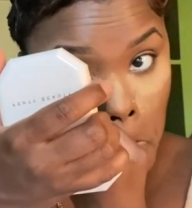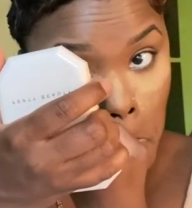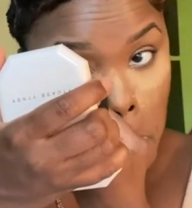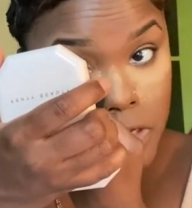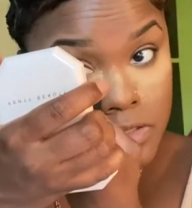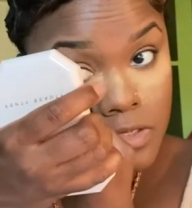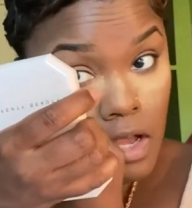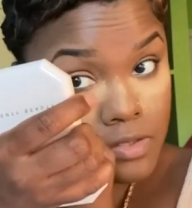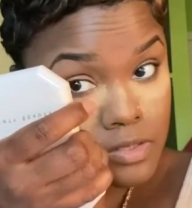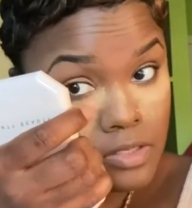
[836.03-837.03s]

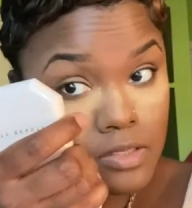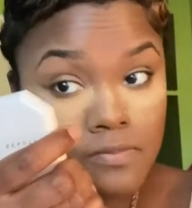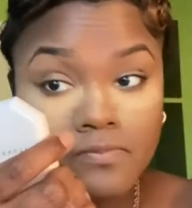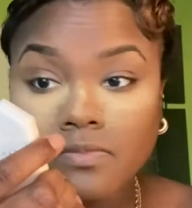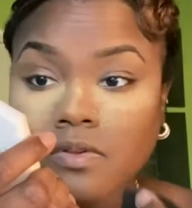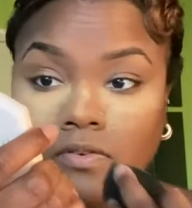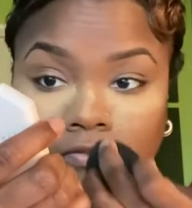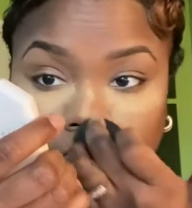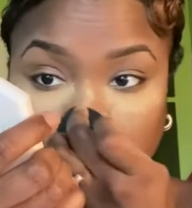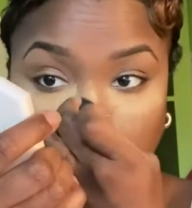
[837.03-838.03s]
exhausted
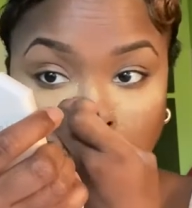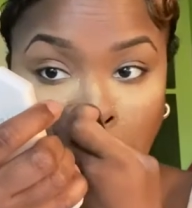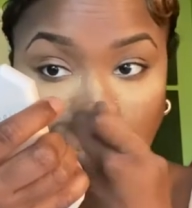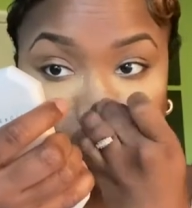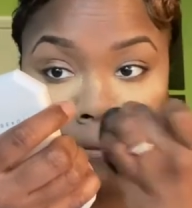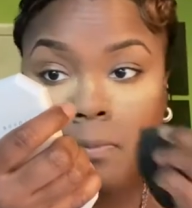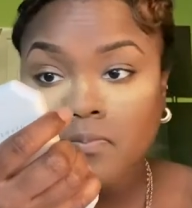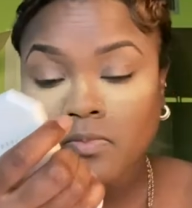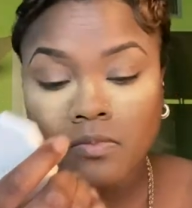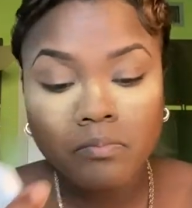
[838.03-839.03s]
from
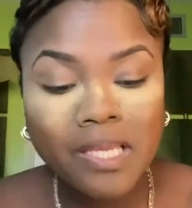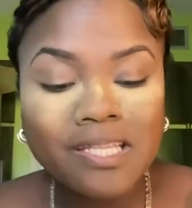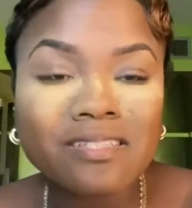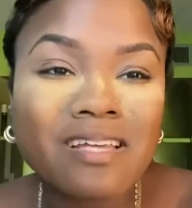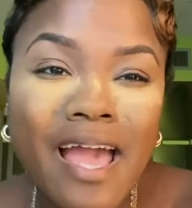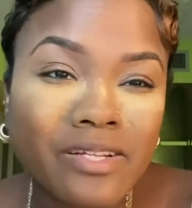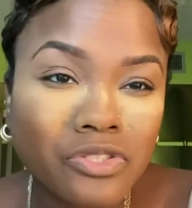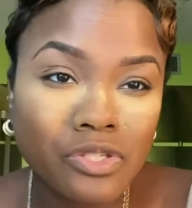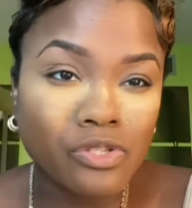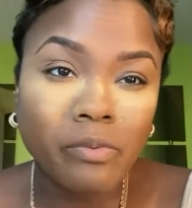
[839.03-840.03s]
being attached
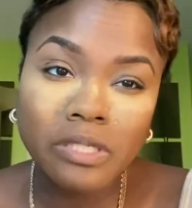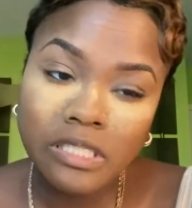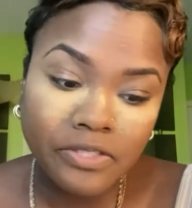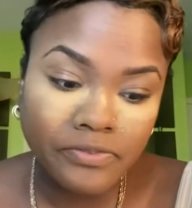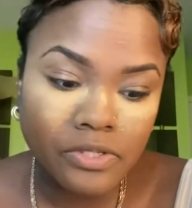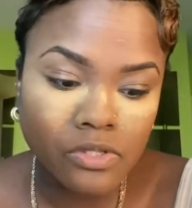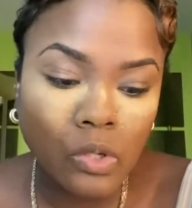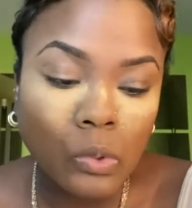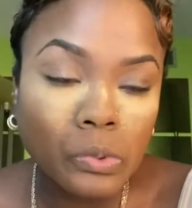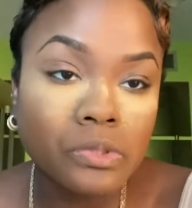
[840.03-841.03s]
to so many different
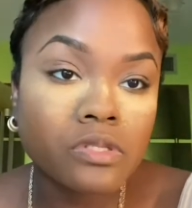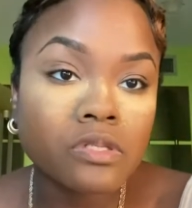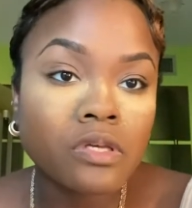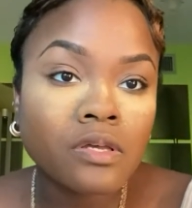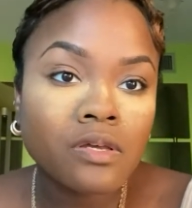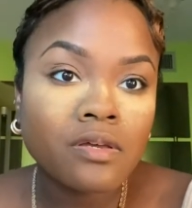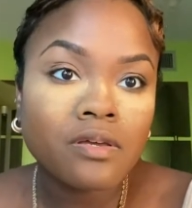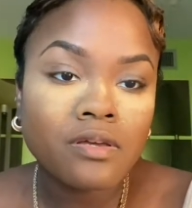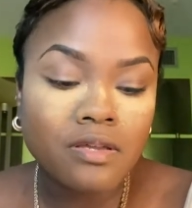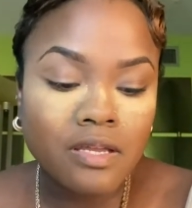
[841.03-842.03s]
souls
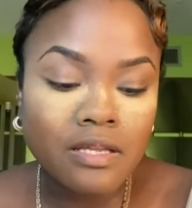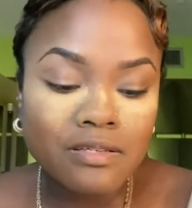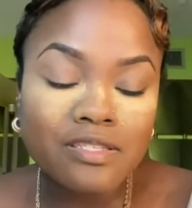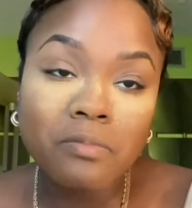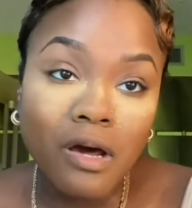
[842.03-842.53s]
in a small